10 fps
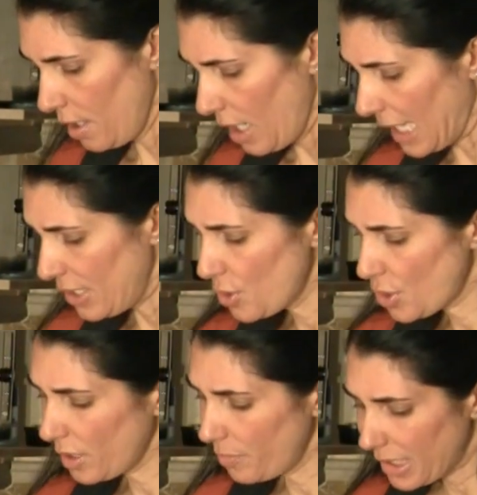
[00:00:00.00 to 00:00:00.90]
And
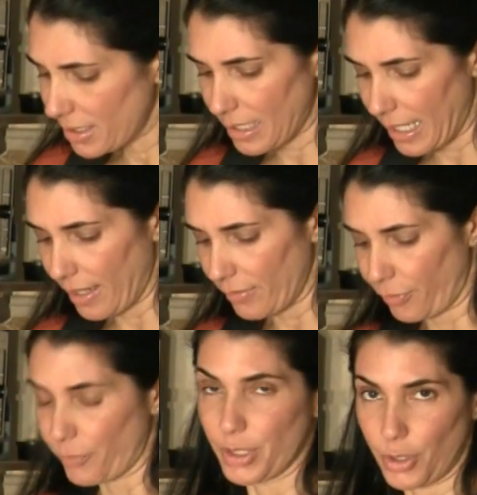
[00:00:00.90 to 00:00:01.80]
usually because I have 3